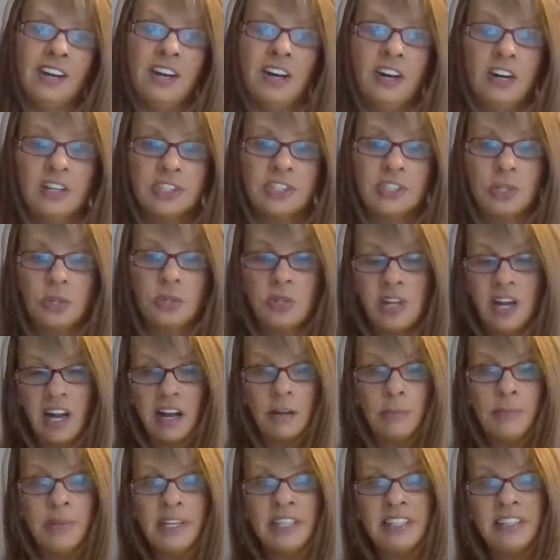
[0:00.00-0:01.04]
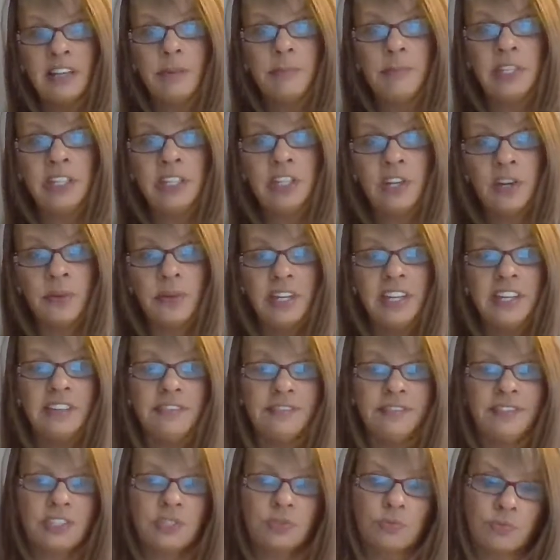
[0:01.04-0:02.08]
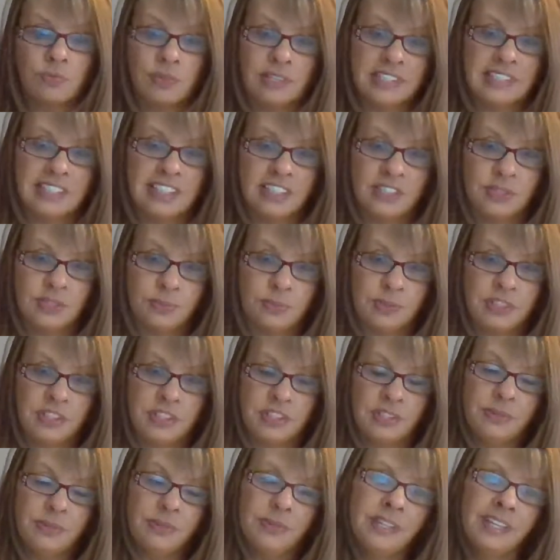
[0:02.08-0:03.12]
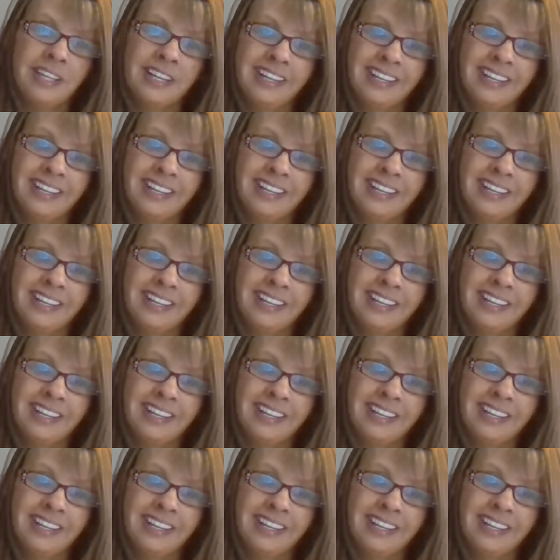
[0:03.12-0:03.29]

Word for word: Also, comment. Let me know if this resonates with you.